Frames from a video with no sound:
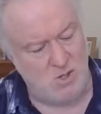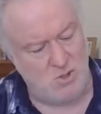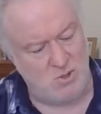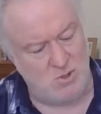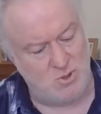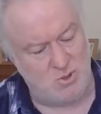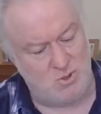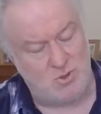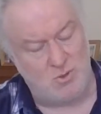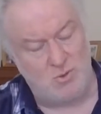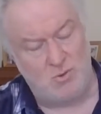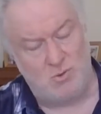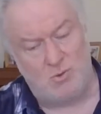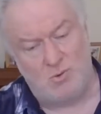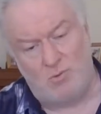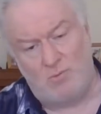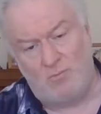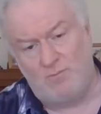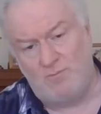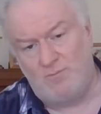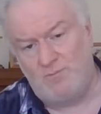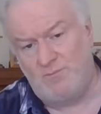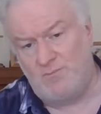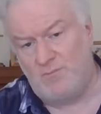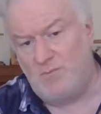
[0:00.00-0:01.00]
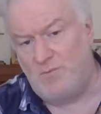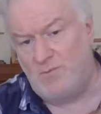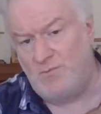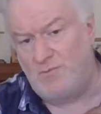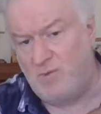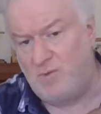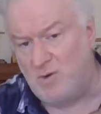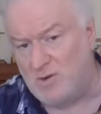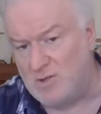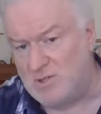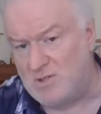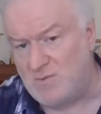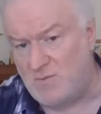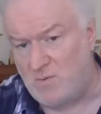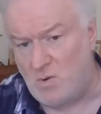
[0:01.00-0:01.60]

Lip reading: So, first of